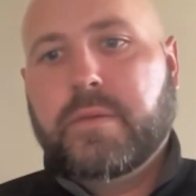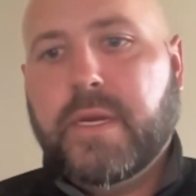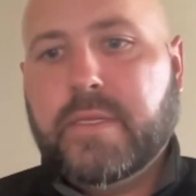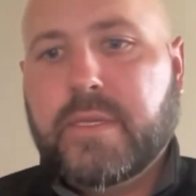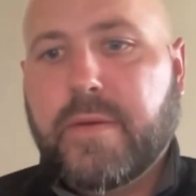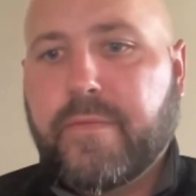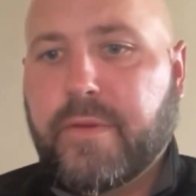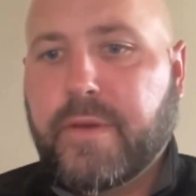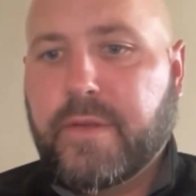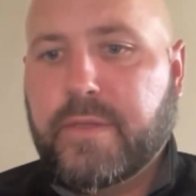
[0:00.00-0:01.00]
That's
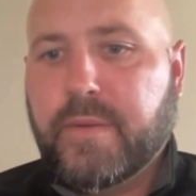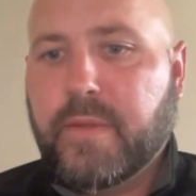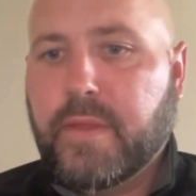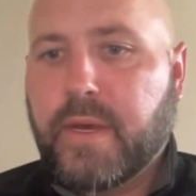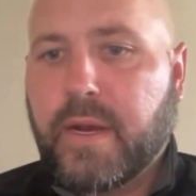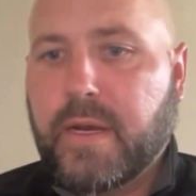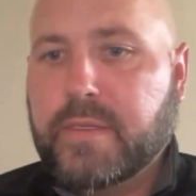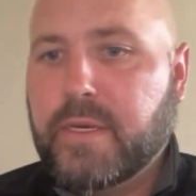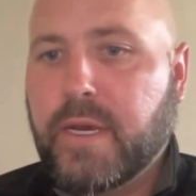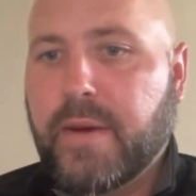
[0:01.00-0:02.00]
definitely something that I
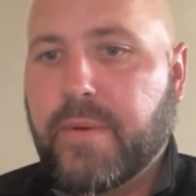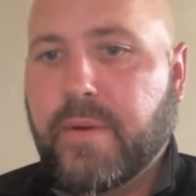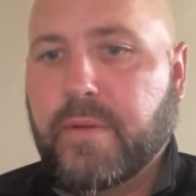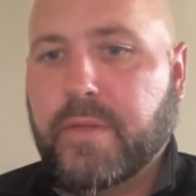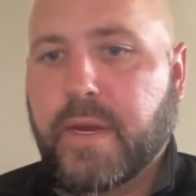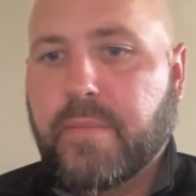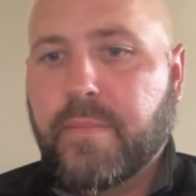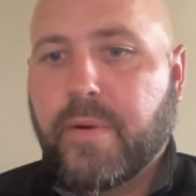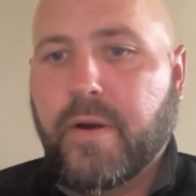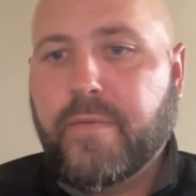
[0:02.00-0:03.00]
see happen all the
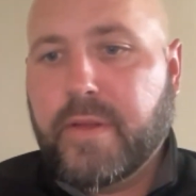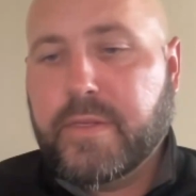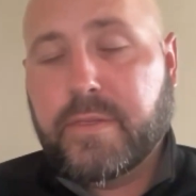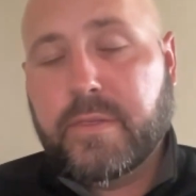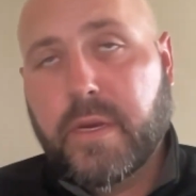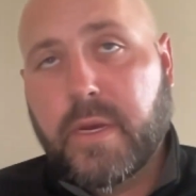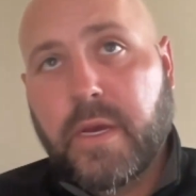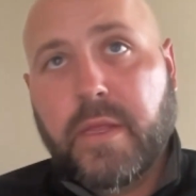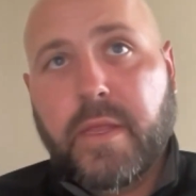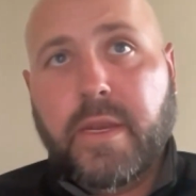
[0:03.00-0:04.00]
time. Part of it is
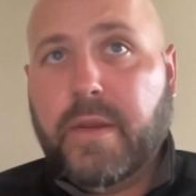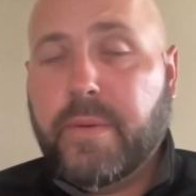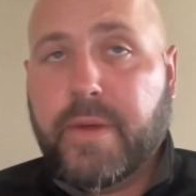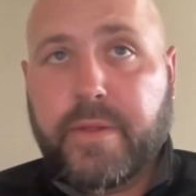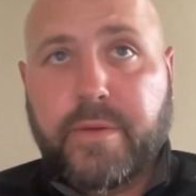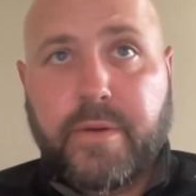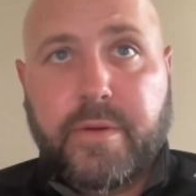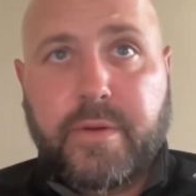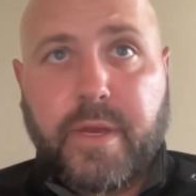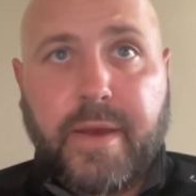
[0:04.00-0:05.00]
they need to be
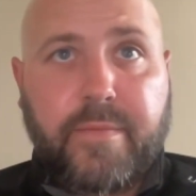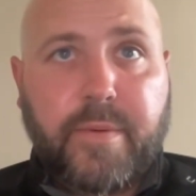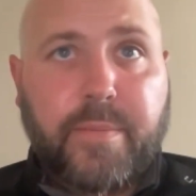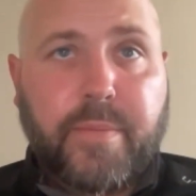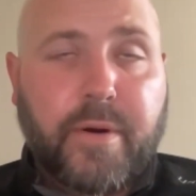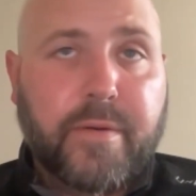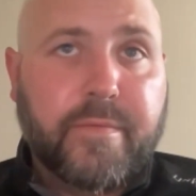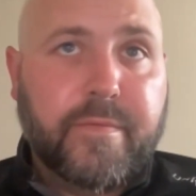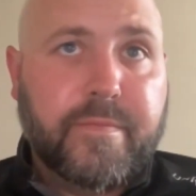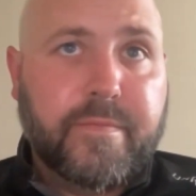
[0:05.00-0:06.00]
included. They have to be part
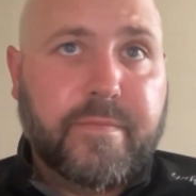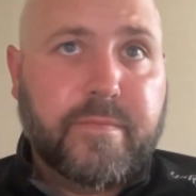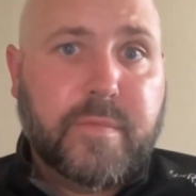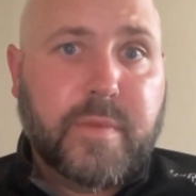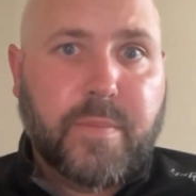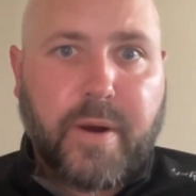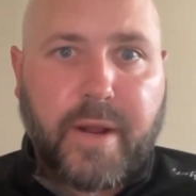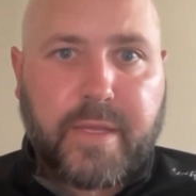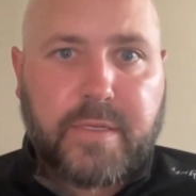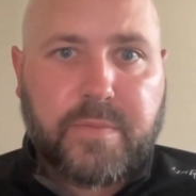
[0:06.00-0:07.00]
of the
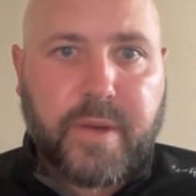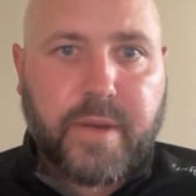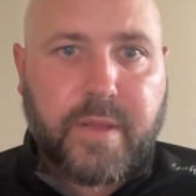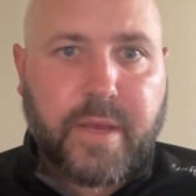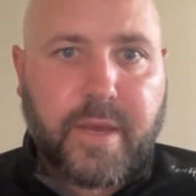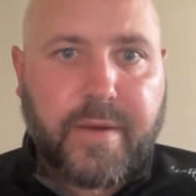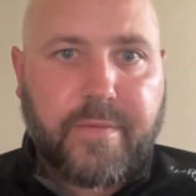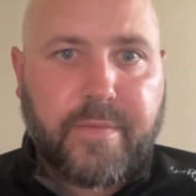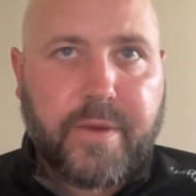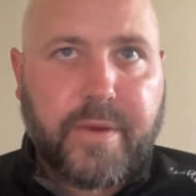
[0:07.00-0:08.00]
practice plan, and they
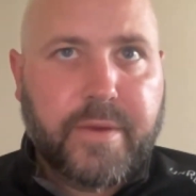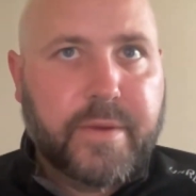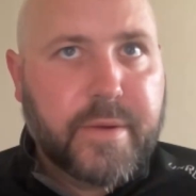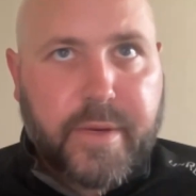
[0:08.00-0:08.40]
have to be